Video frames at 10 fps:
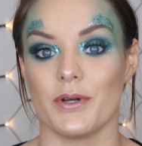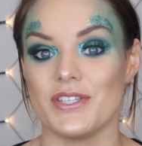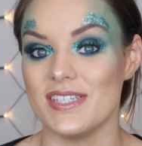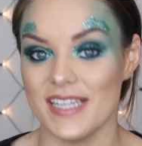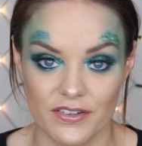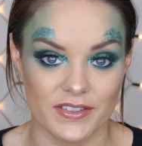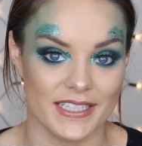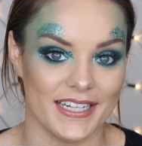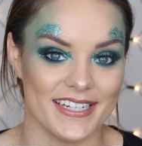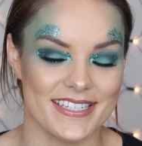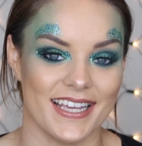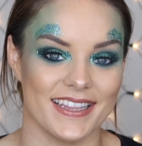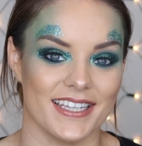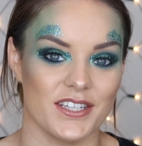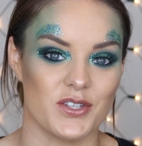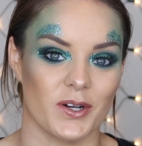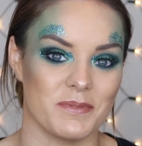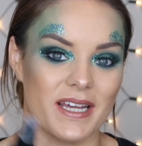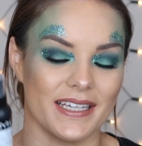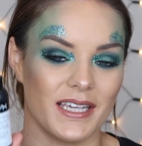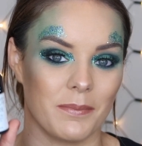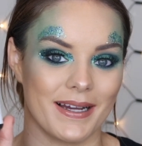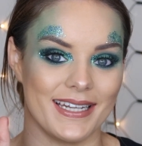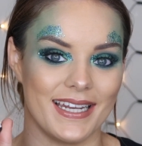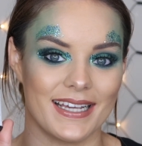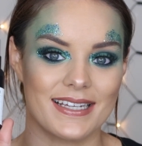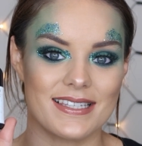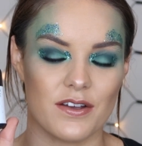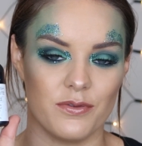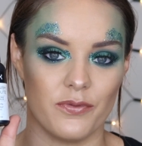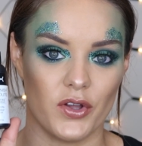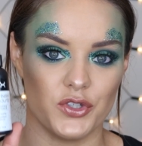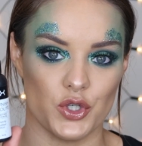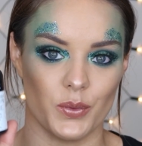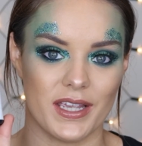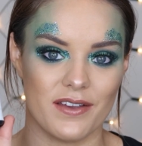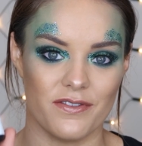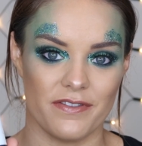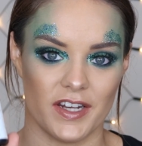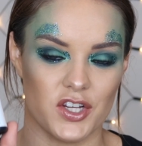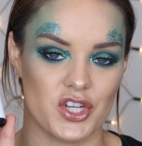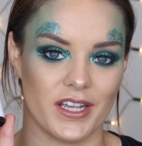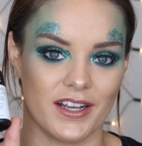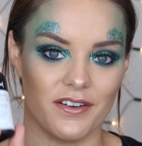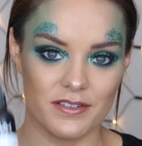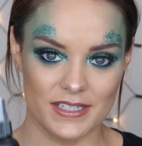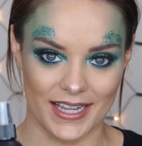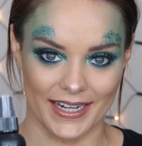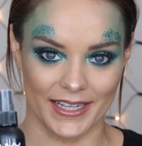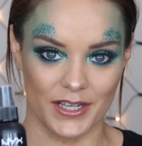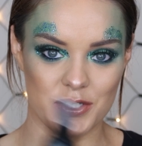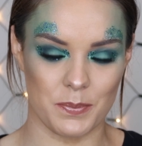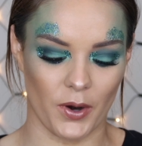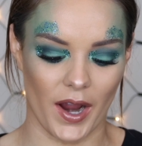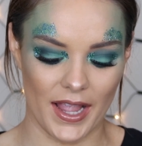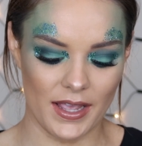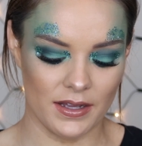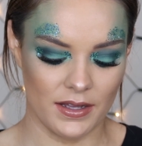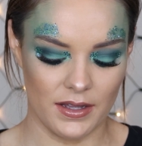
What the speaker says: most definitely need to set this, so I'm taking my NYX Dewy Finishing Setting Spray.